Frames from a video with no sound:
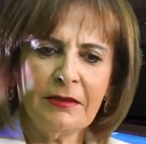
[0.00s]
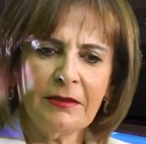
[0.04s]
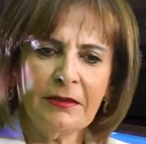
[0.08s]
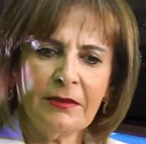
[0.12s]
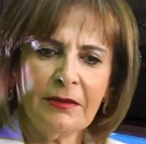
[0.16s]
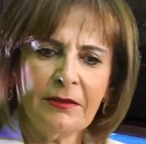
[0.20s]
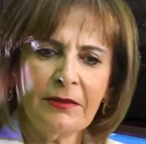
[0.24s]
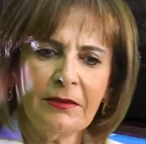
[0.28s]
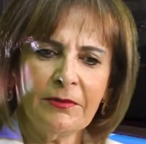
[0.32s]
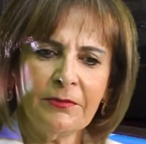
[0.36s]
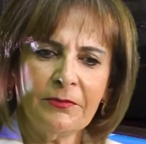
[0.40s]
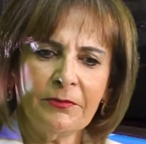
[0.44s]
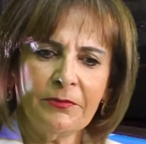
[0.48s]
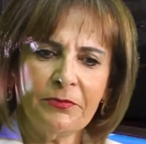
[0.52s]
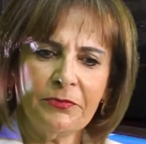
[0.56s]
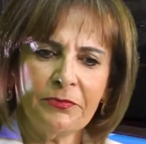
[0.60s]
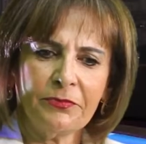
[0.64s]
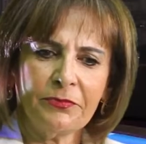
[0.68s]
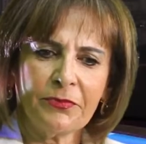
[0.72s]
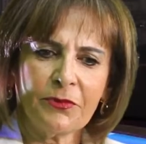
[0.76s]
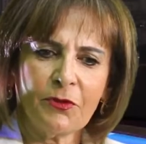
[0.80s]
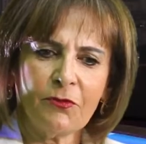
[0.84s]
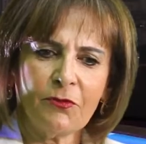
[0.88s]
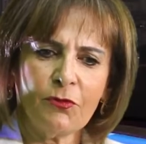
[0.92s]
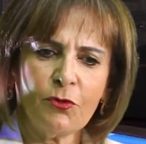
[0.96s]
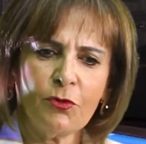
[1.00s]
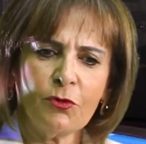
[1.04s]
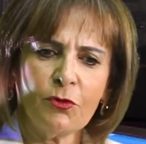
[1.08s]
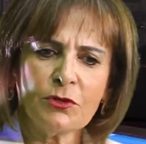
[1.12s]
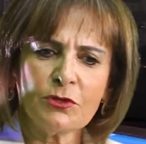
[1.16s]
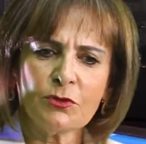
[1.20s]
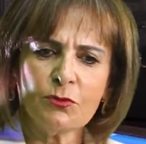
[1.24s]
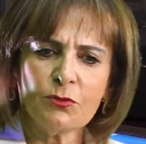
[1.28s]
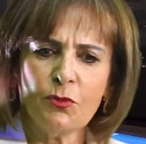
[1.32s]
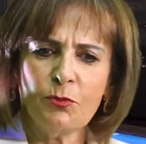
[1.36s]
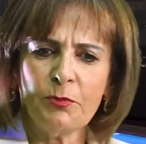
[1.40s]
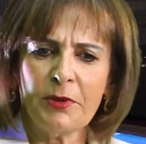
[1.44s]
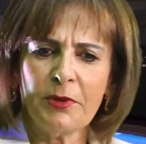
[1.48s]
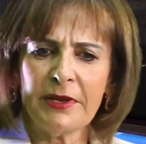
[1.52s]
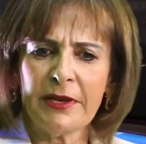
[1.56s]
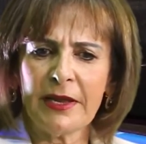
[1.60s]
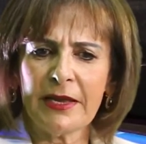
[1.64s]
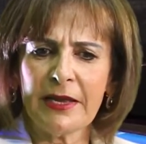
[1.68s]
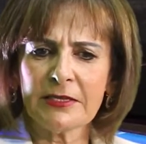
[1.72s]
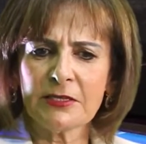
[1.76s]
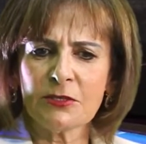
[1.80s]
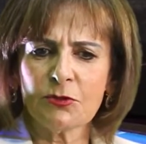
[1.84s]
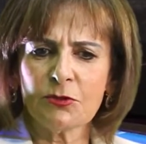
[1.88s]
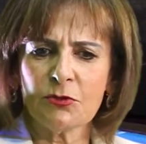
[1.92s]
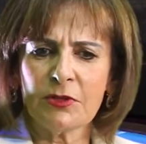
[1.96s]
And, of course,
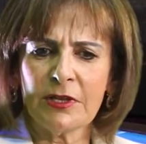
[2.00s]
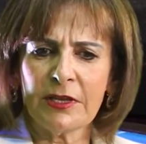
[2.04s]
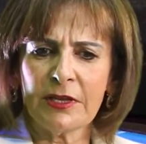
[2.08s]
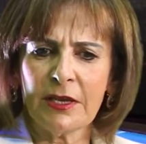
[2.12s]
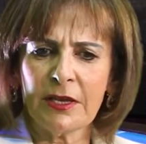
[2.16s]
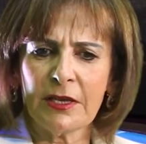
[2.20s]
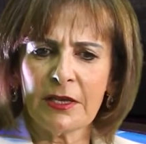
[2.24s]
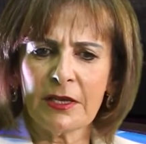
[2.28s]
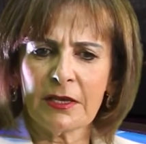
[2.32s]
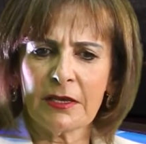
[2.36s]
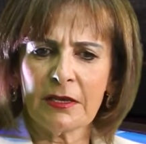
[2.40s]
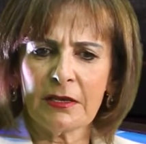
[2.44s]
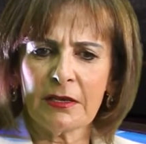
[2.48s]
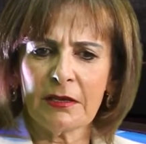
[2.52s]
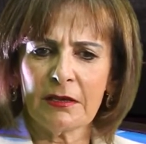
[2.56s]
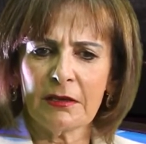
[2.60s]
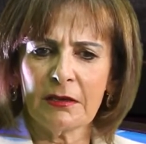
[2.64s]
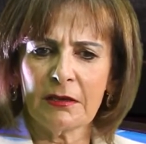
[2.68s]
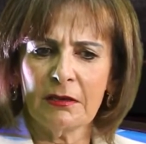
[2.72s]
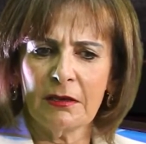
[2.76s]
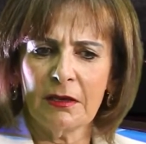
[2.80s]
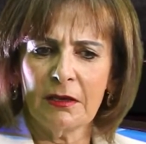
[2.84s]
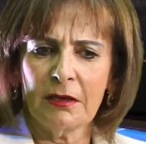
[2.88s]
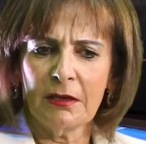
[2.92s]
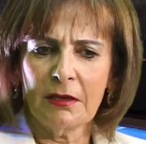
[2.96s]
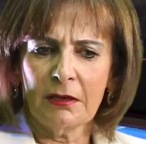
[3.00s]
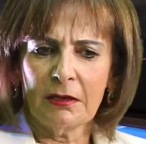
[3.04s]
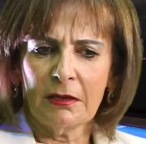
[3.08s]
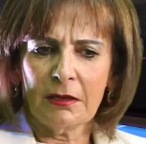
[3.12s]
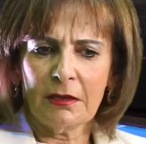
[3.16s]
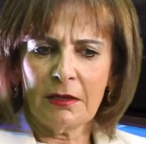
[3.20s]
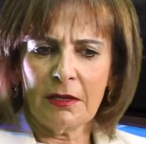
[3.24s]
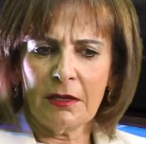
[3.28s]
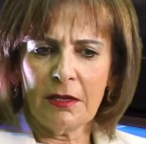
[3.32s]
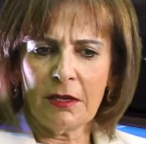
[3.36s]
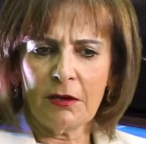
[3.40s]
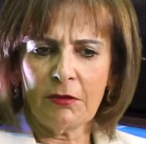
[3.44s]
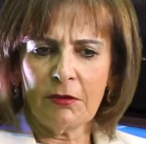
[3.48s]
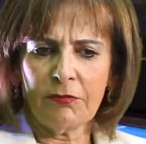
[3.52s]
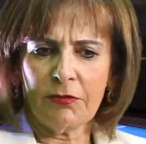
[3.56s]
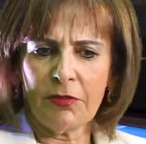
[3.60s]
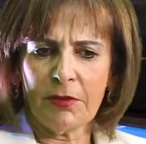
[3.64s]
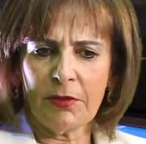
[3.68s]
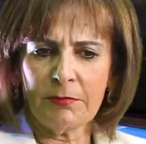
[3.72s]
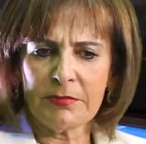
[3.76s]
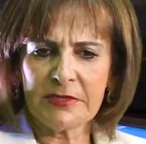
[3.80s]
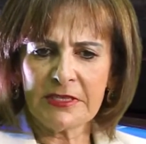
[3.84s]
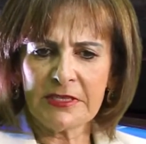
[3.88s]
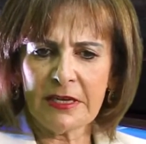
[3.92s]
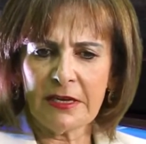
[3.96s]
woman has to take care of
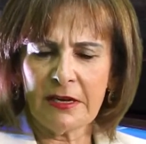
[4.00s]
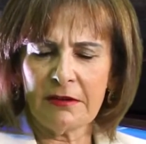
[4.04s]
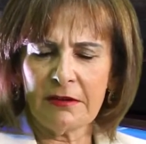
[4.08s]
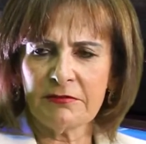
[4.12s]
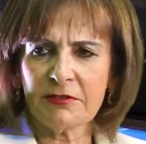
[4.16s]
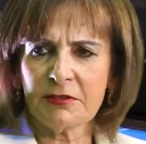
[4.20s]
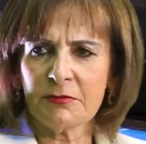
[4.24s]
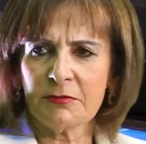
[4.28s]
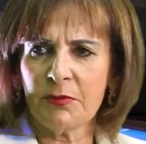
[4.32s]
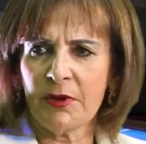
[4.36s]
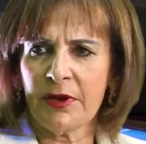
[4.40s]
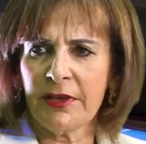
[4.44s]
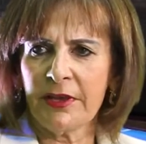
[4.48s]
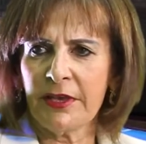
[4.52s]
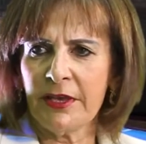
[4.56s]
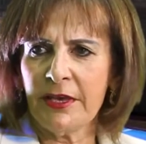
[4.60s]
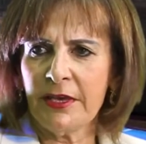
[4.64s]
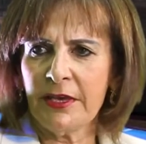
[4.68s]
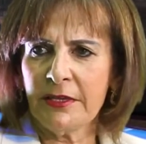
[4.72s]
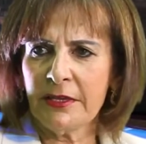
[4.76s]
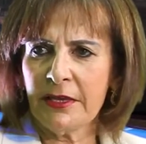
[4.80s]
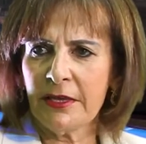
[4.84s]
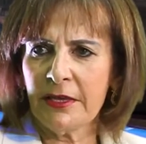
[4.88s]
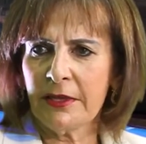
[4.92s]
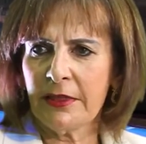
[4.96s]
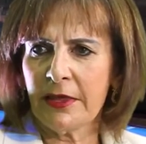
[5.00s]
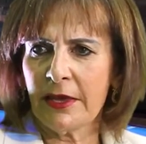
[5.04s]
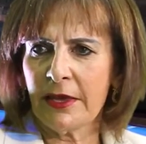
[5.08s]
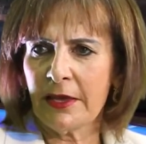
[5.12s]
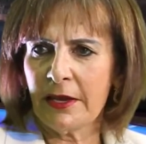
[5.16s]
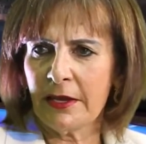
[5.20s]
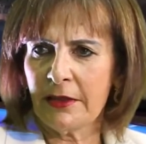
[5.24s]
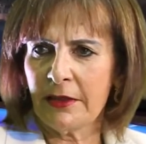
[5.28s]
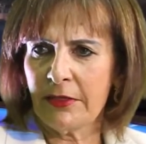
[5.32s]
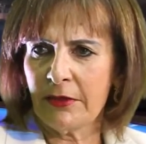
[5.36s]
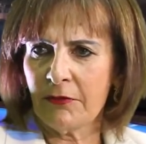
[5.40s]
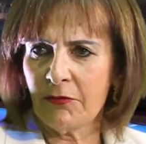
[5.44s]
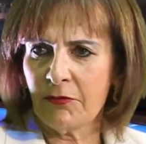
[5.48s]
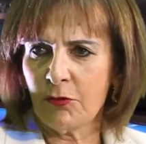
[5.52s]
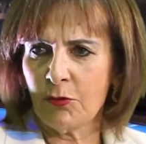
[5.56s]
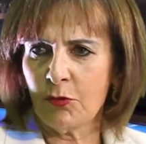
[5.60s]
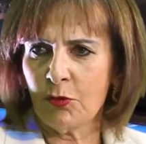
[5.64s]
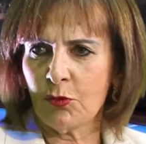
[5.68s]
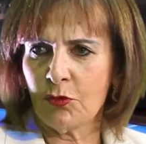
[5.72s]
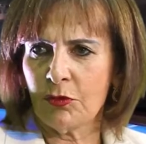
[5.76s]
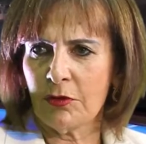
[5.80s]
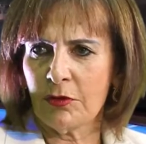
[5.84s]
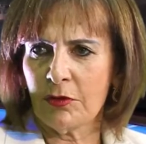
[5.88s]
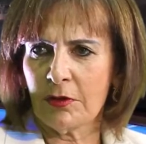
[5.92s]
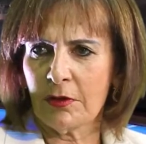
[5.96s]
themselves by eating the healthy
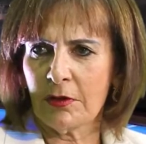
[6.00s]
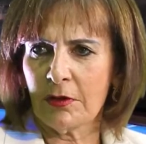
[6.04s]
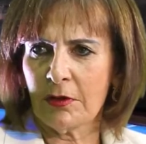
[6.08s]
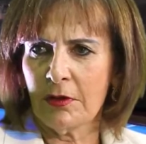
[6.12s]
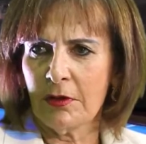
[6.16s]
food.